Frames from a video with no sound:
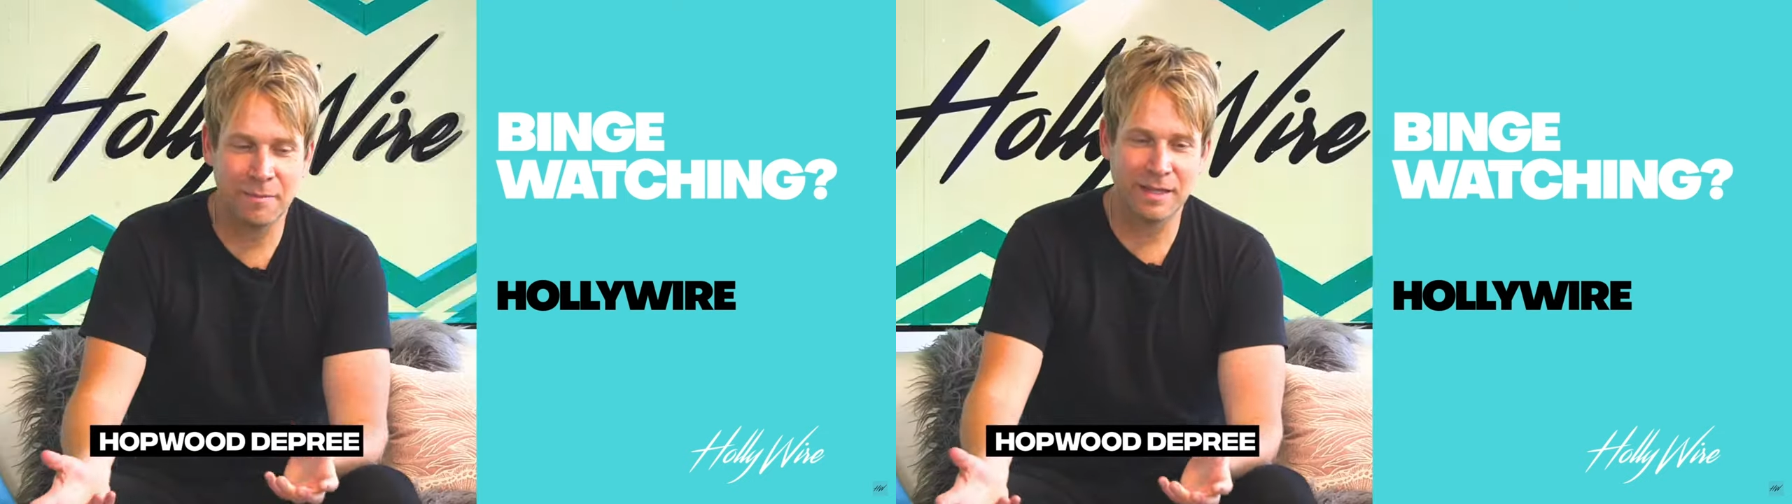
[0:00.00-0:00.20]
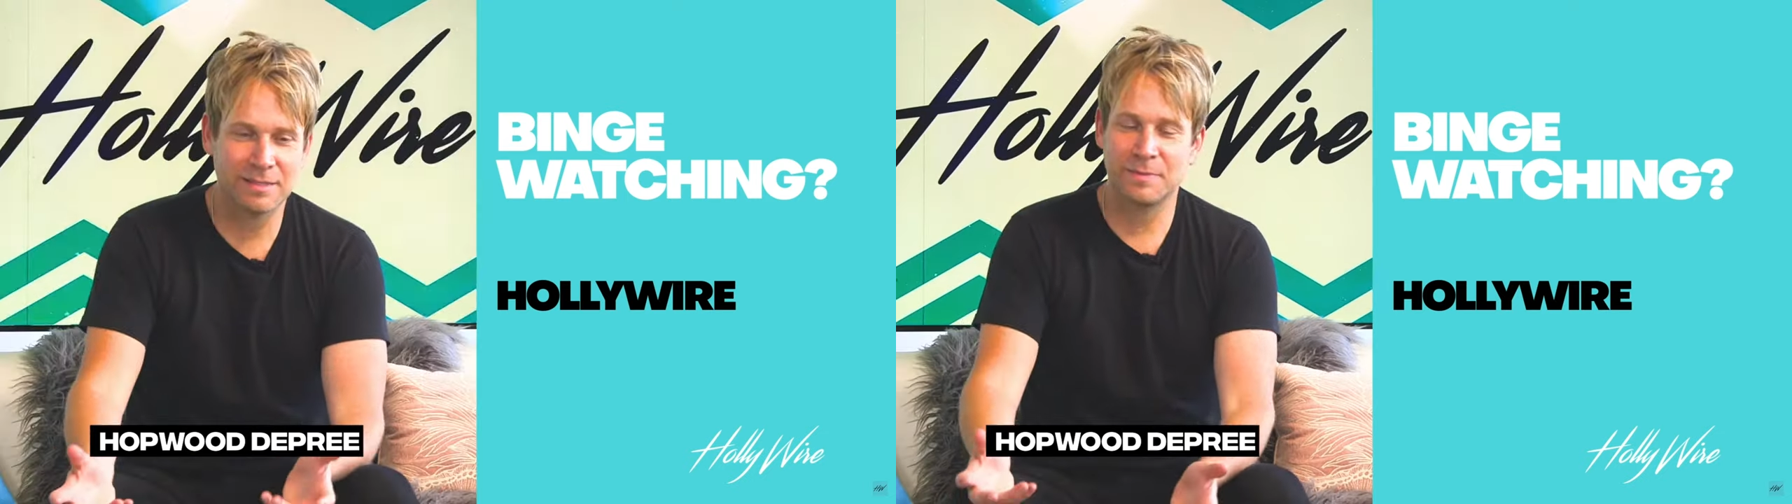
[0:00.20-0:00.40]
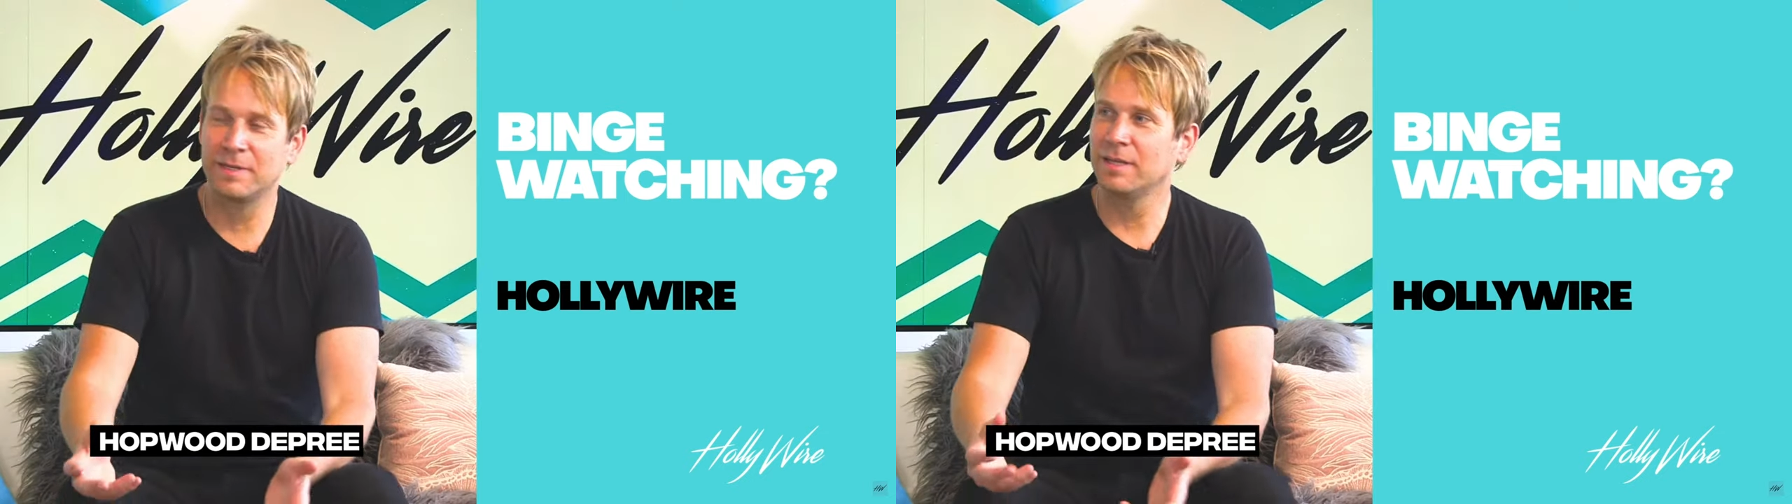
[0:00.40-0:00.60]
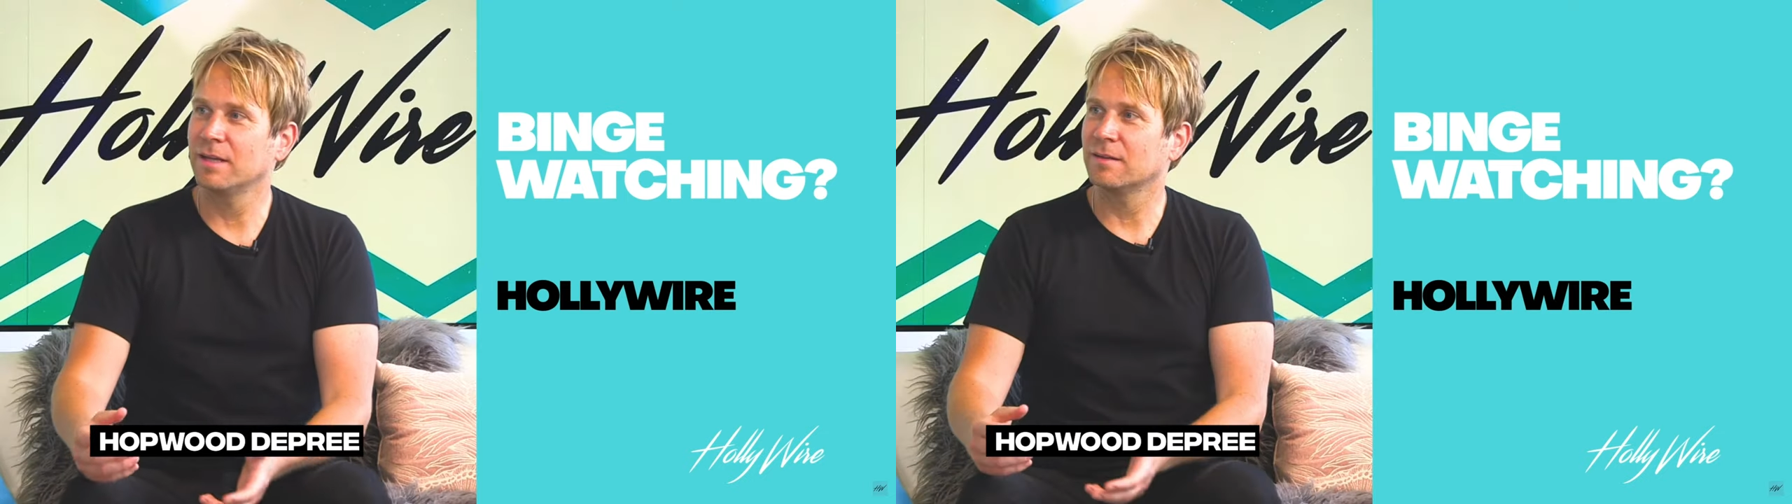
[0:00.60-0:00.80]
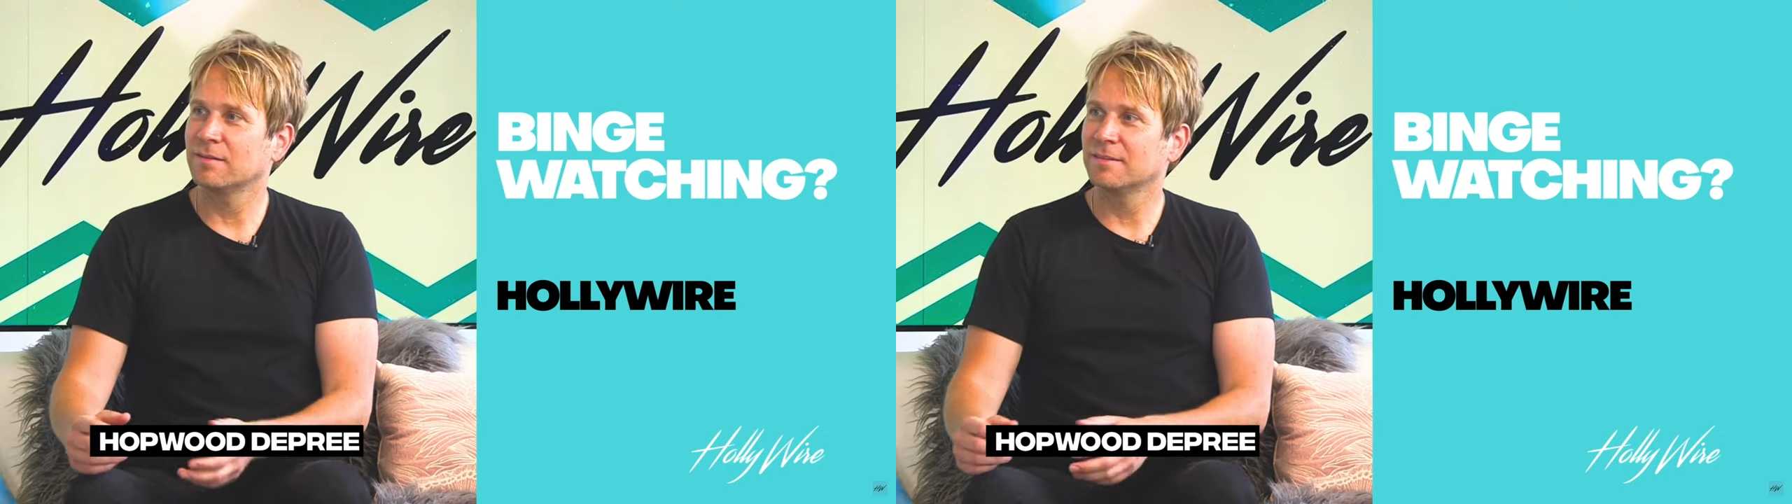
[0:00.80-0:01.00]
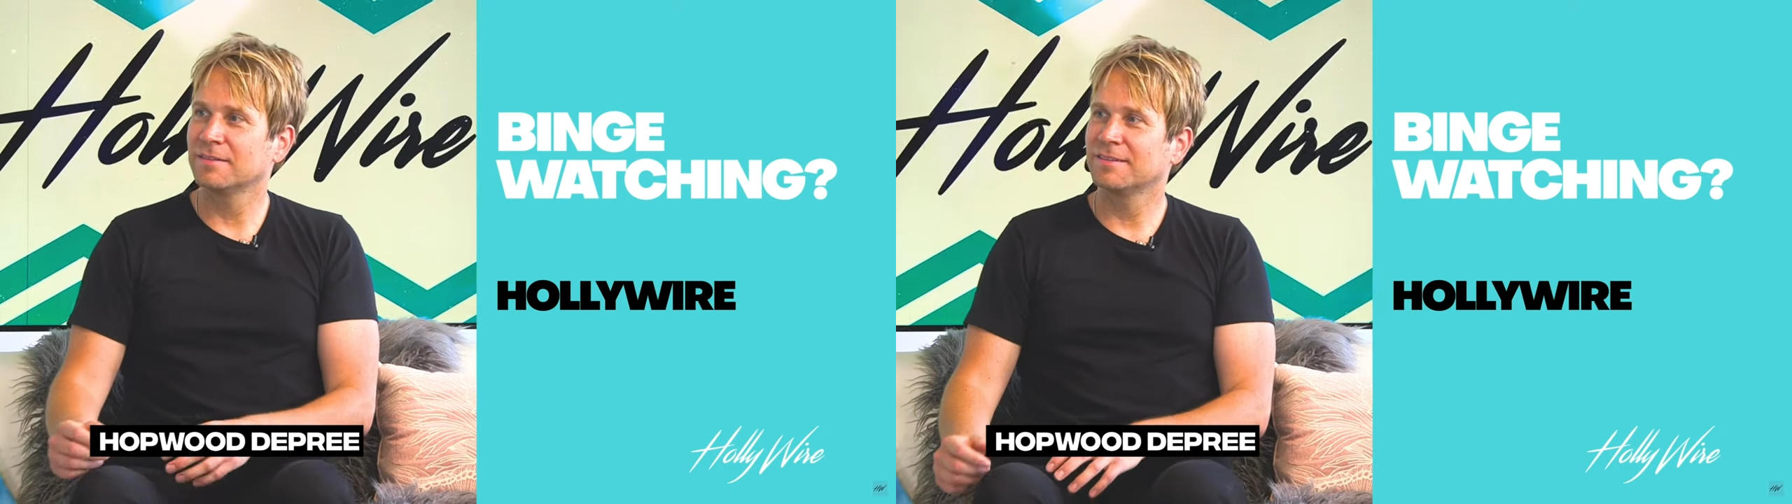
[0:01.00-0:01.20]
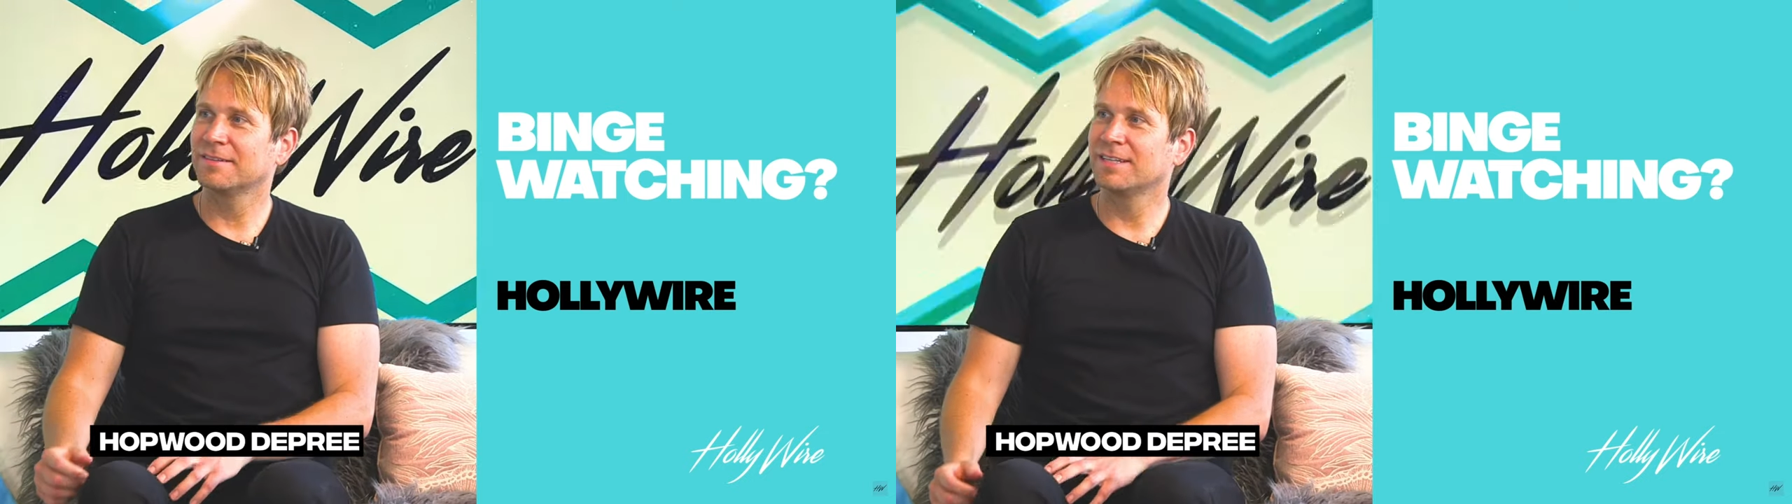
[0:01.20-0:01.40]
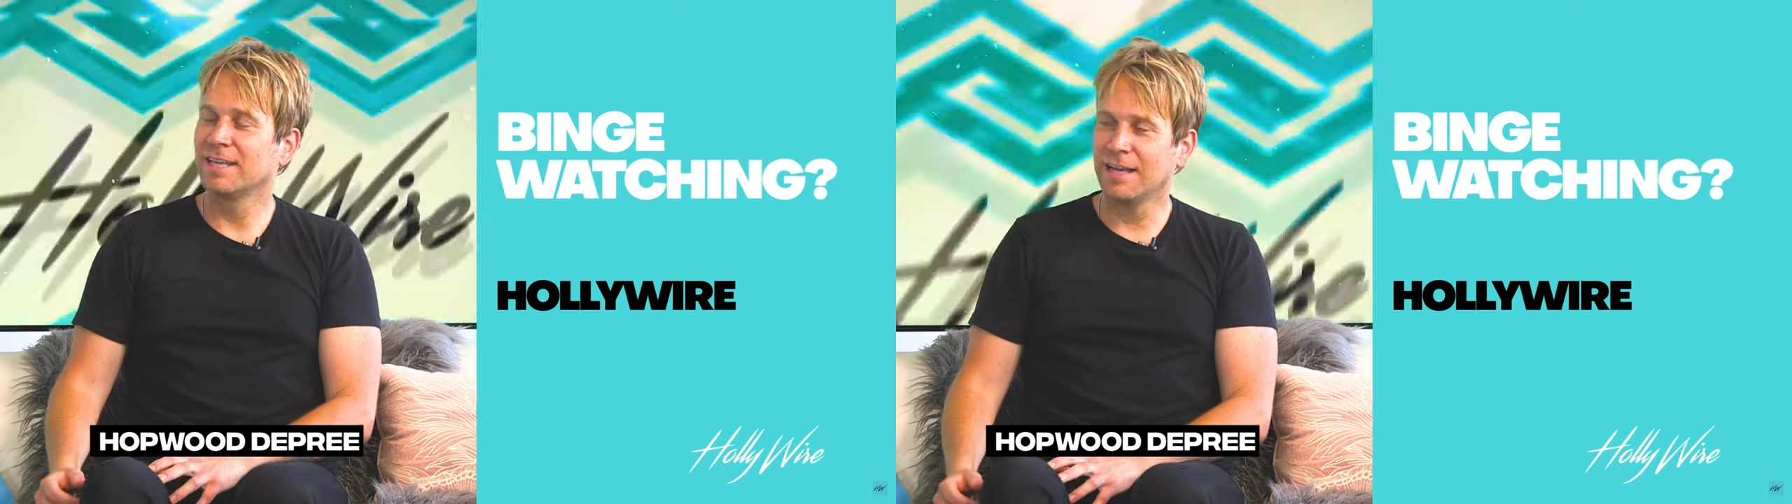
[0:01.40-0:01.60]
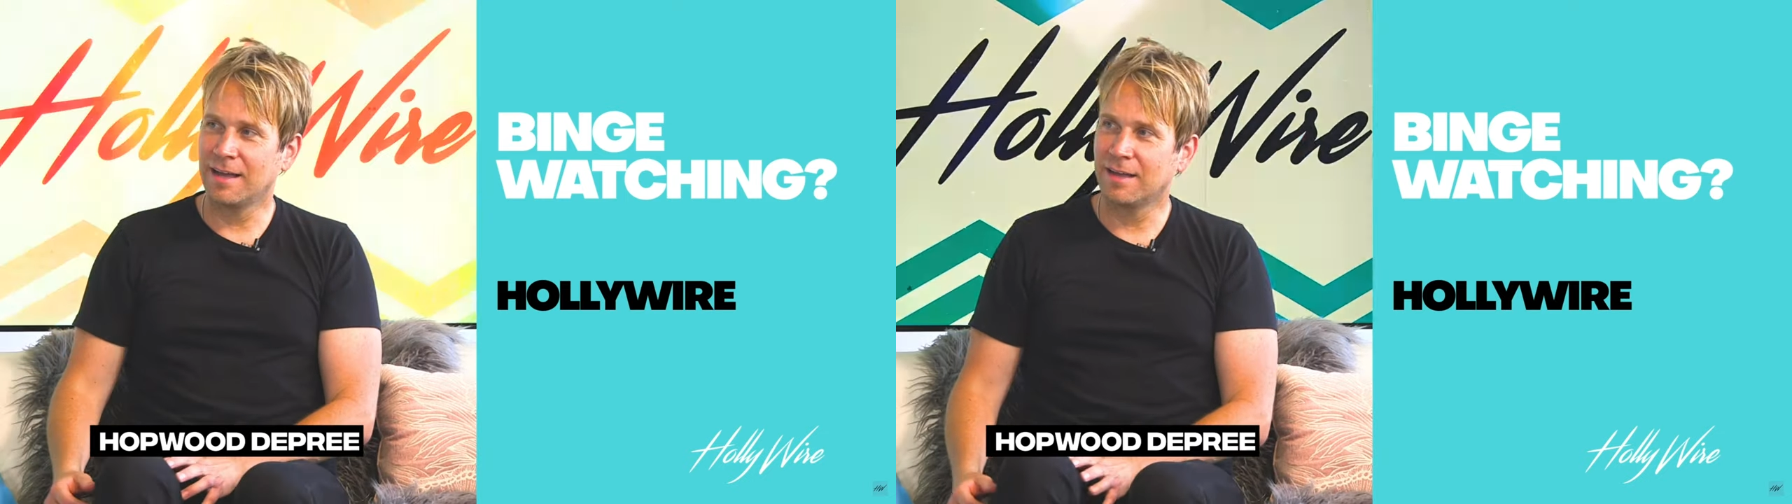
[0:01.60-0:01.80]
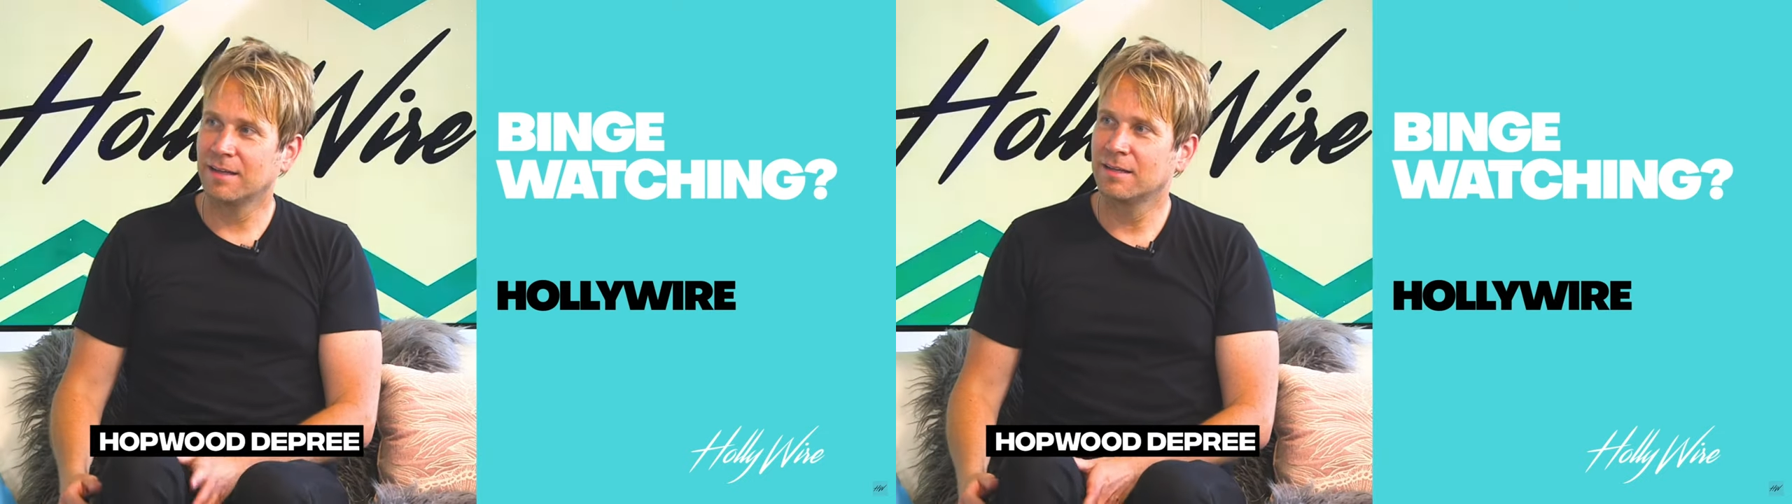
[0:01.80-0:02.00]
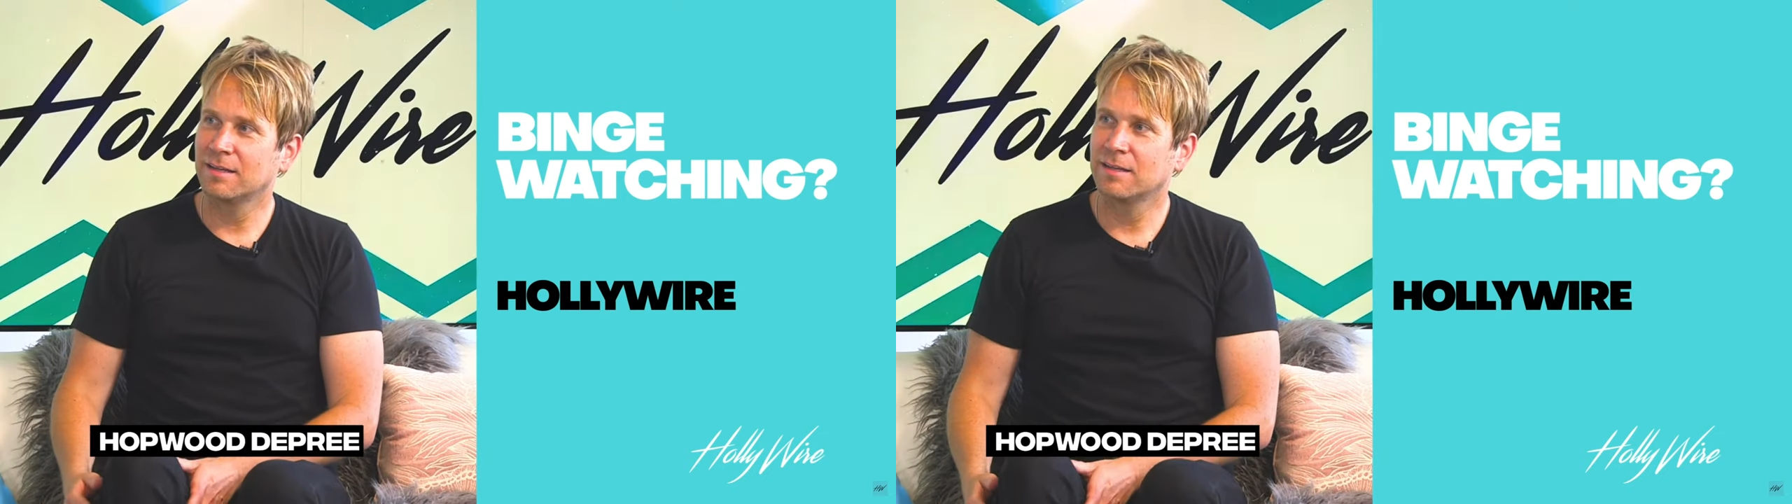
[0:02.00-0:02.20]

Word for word: mean, that's been it. No, what else?